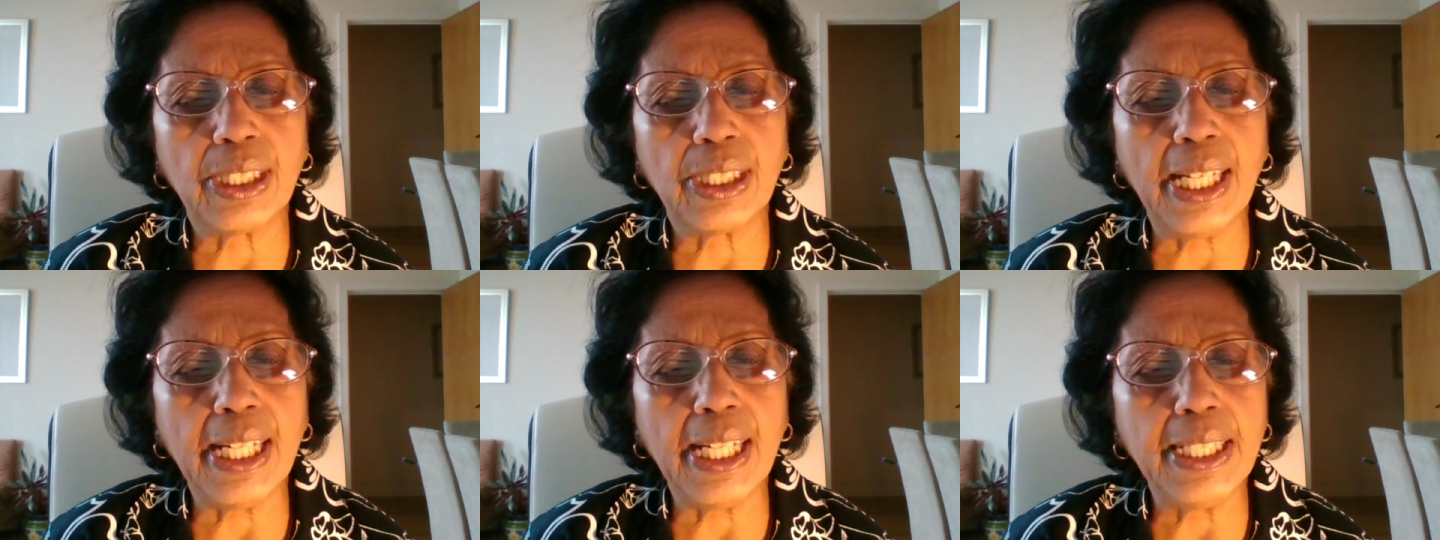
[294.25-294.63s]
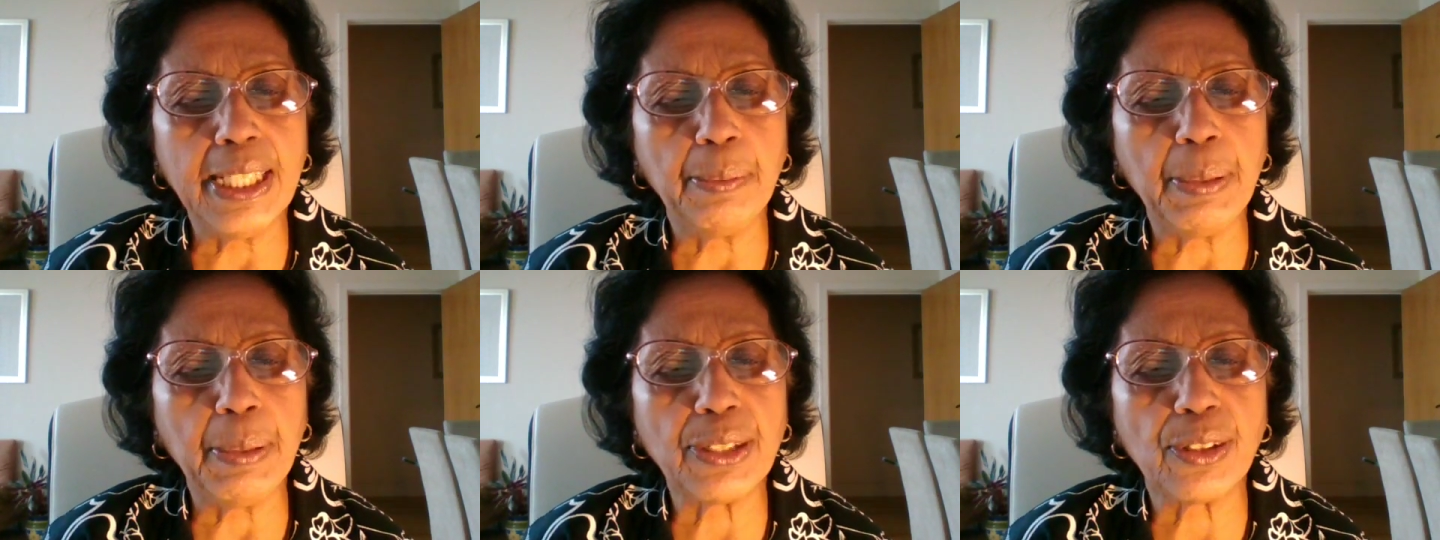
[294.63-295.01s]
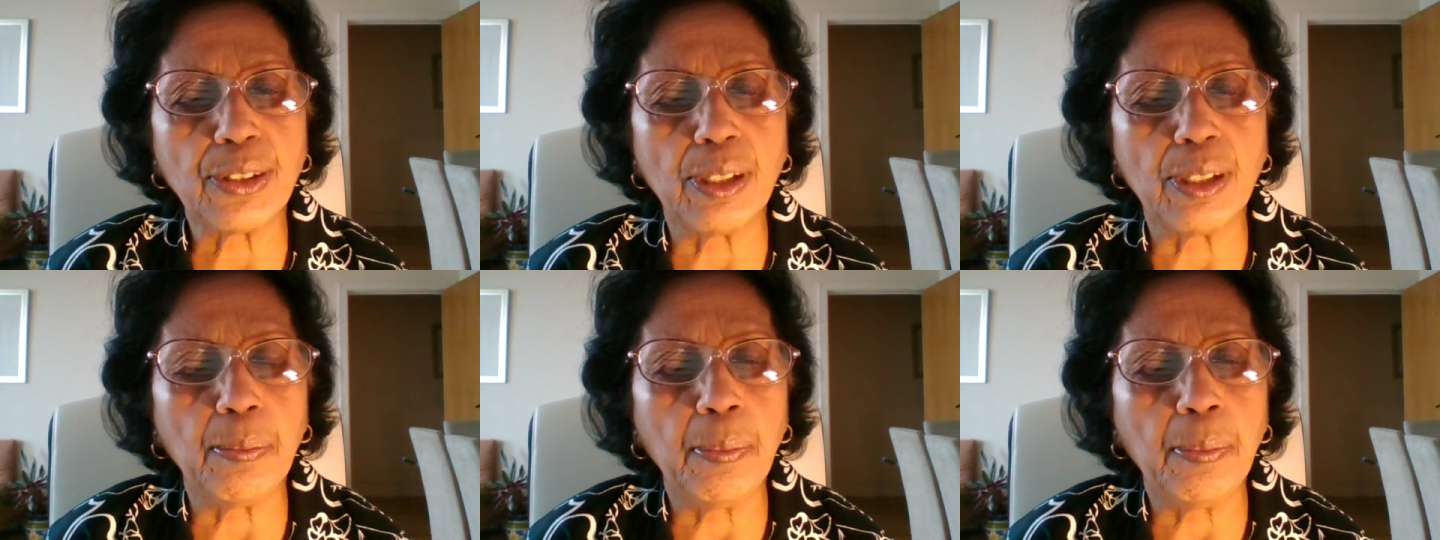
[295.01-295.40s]
again, depends
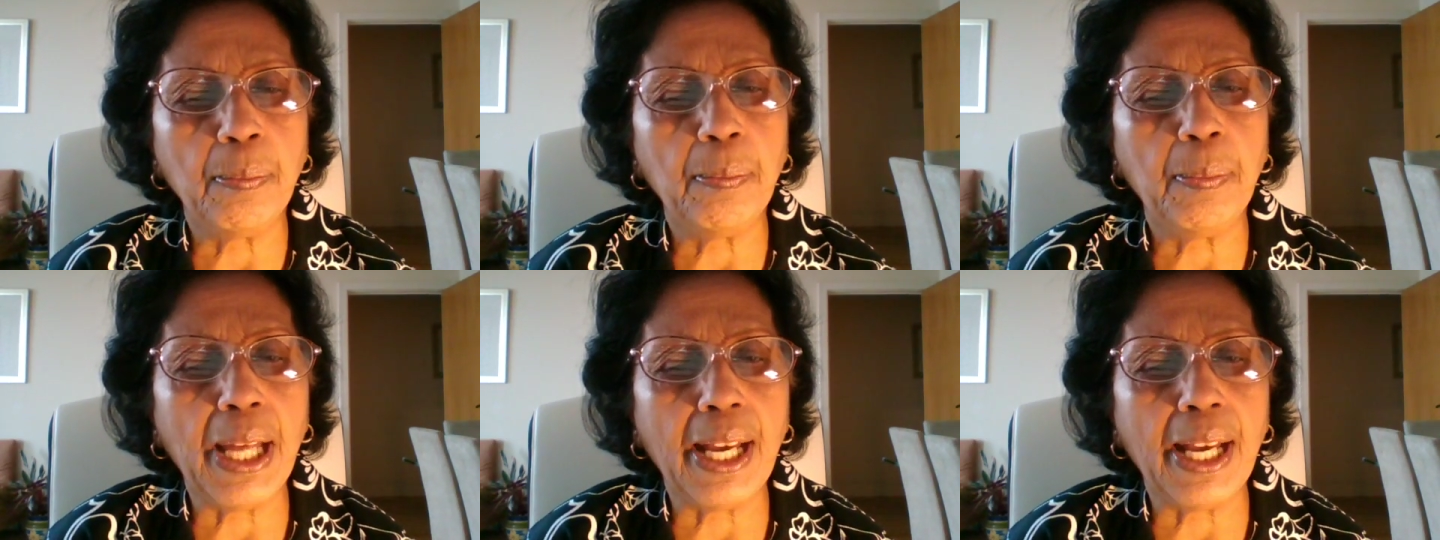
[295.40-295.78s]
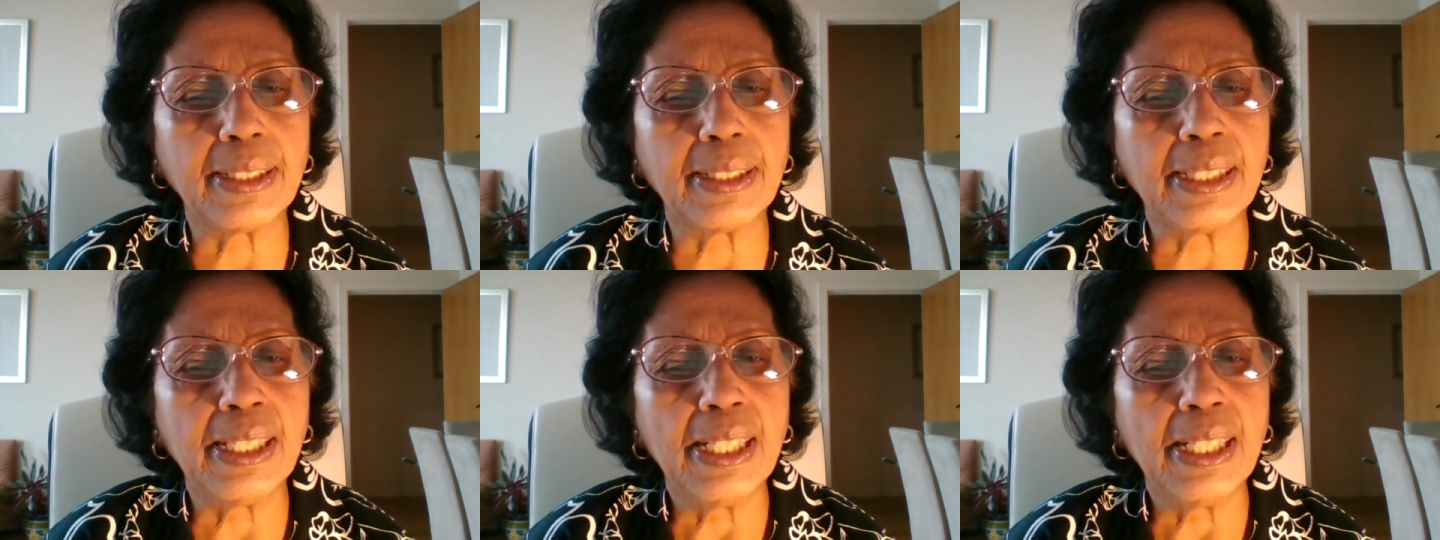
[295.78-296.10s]
on the plan.